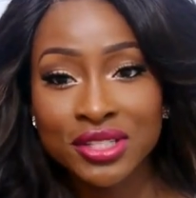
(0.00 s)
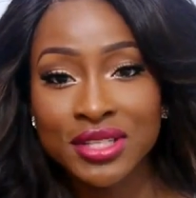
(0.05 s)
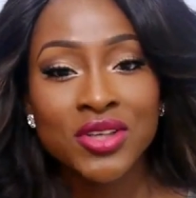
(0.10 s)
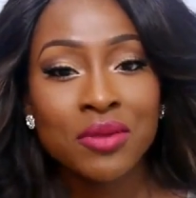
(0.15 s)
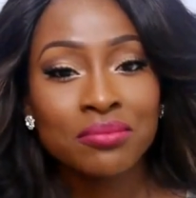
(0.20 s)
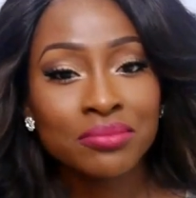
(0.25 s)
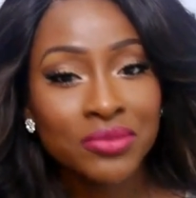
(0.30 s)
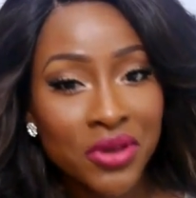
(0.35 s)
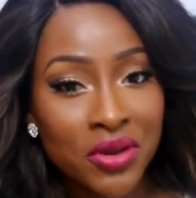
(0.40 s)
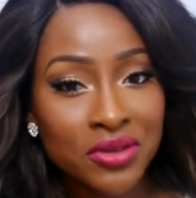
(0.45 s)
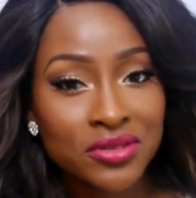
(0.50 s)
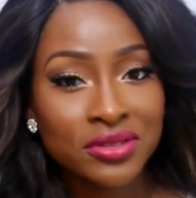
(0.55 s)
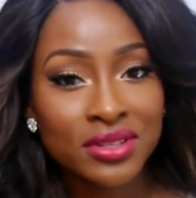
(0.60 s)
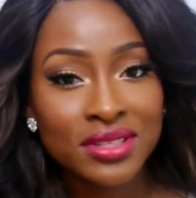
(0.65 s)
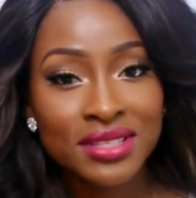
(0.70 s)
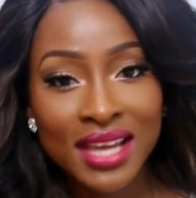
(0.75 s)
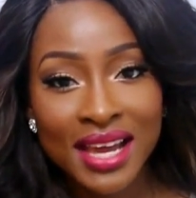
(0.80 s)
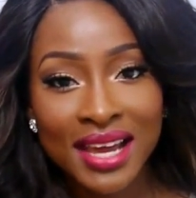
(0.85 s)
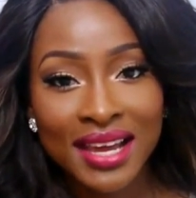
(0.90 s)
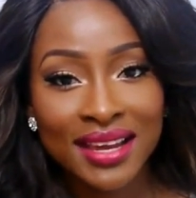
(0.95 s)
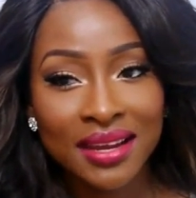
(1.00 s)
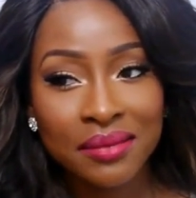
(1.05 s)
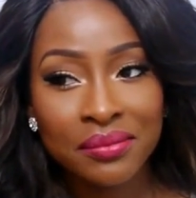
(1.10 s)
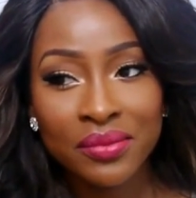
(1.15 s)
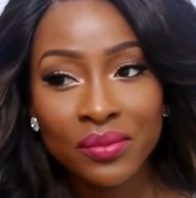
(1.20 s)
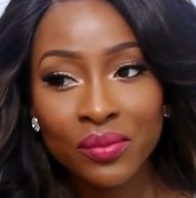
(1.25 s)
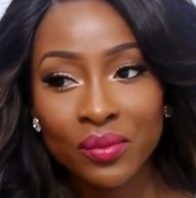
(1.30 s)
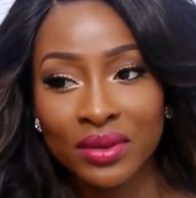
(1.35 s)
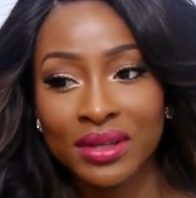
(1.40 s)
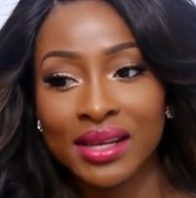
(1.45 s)
So most of the time
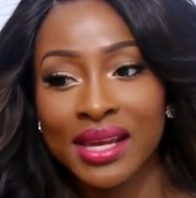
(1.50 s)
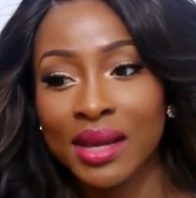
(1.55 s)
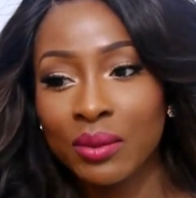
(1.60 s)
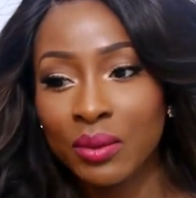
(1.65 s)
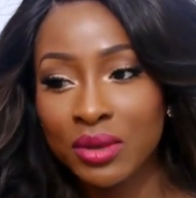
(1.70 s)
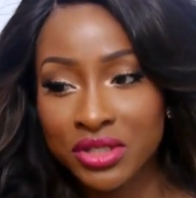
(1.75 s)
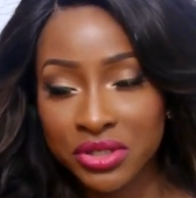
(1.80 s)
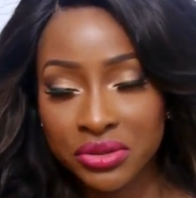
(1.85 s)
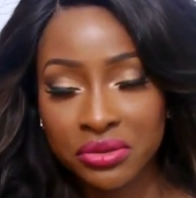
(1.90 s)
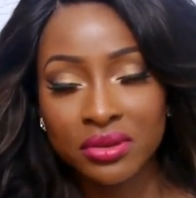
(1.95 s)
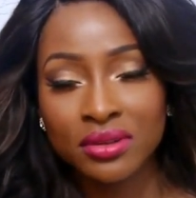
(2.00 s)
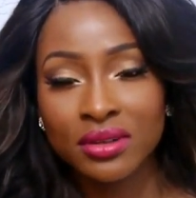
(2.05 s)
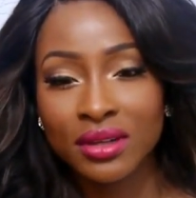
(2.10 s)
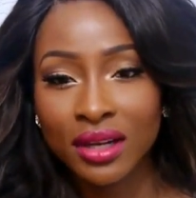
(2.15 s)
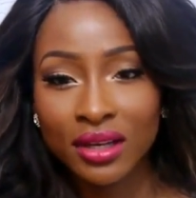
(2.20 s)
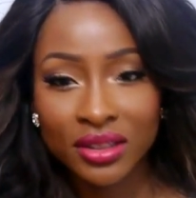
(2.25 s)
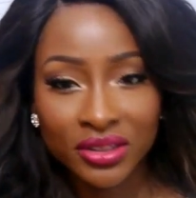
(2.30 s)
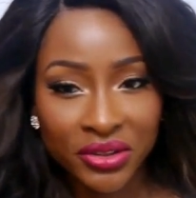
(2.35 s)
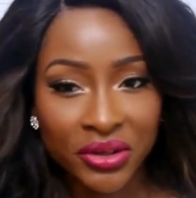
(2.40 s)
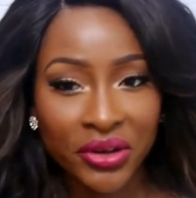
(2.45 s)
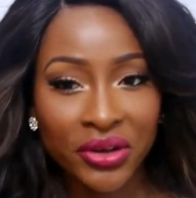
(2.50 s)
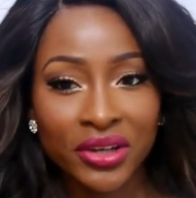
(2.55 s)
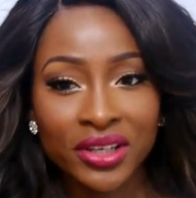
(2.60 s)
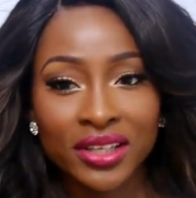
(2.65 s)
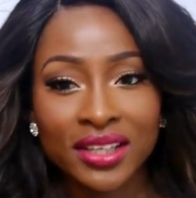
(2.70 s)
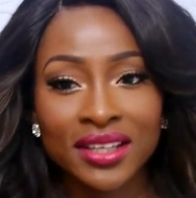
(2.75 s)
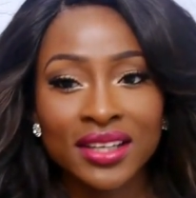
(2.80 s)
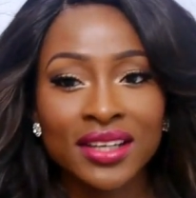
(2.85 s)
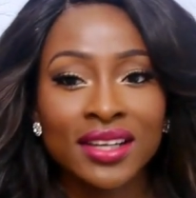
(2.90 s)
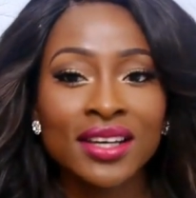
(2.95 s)
when I would do a
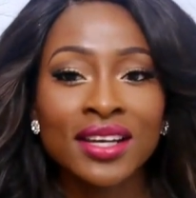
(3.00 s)
look,